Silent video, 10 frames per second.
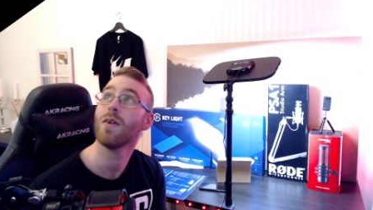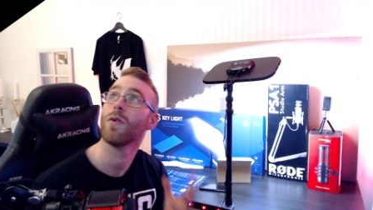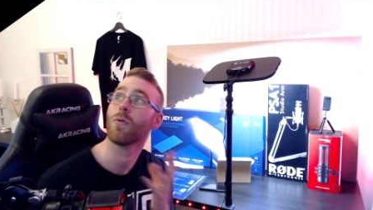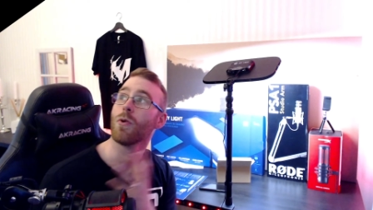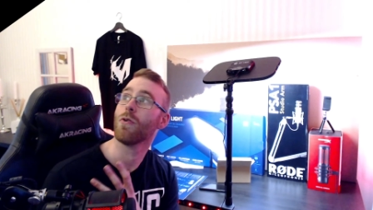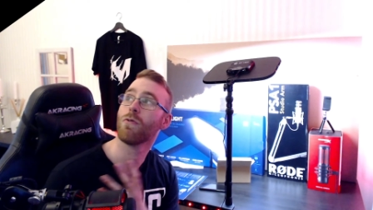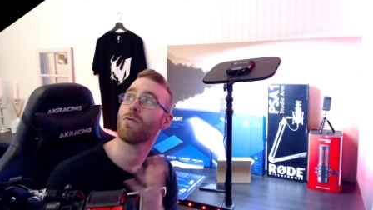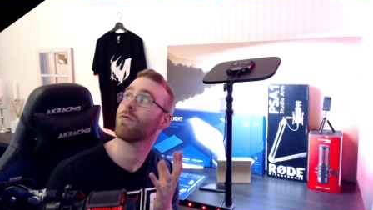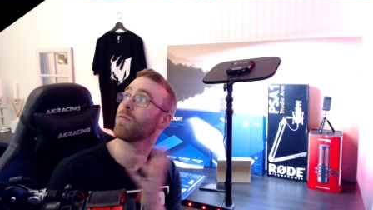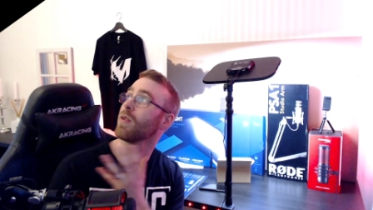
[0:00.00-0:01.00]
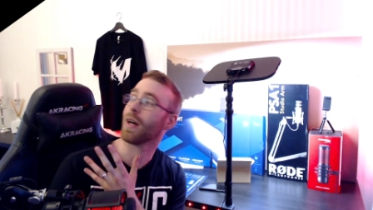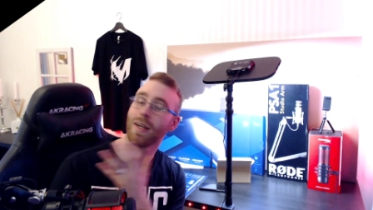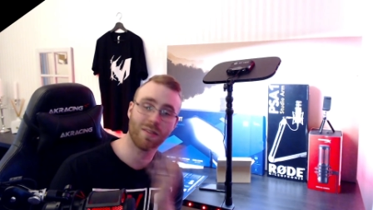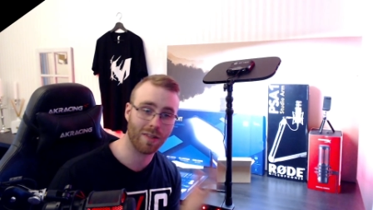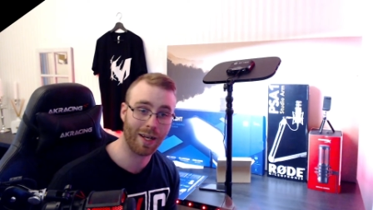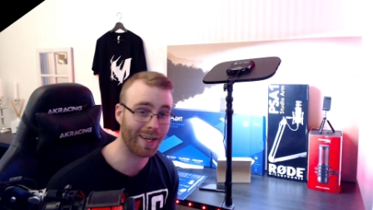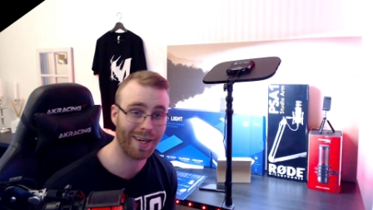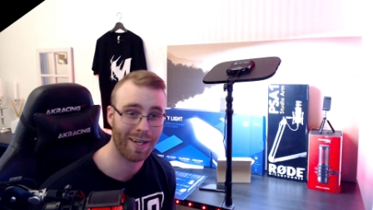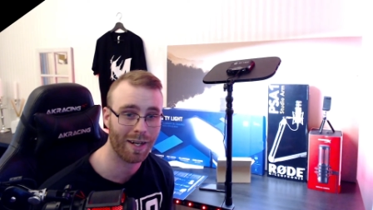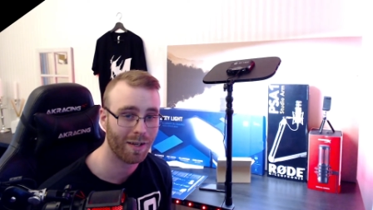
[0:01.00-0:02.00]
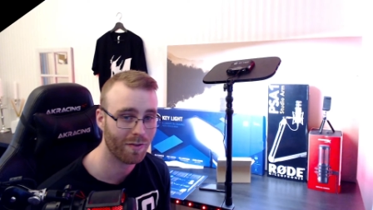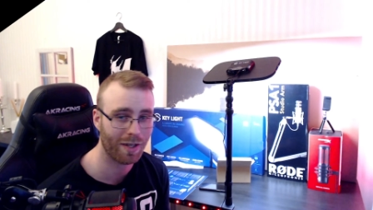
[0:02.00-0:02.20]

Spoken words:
roof lights like I have.